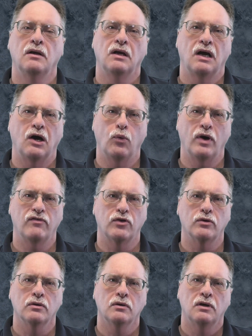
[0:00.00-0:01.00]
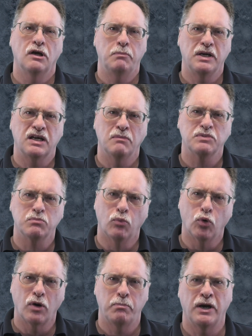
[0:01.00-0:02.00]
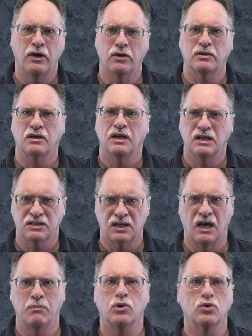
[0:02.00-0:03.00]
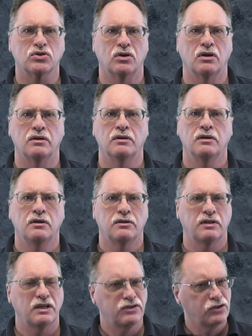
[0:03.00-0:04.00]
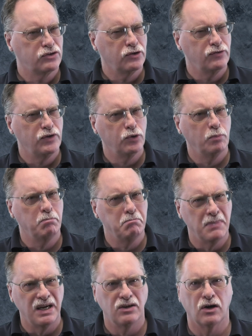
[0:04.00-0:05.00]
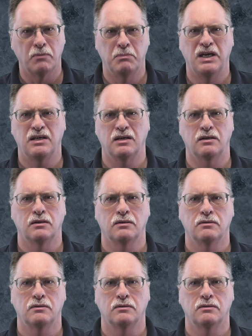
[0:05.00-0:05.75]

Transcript: However, it becomes more apparent as time goes on that the two of you may not make it.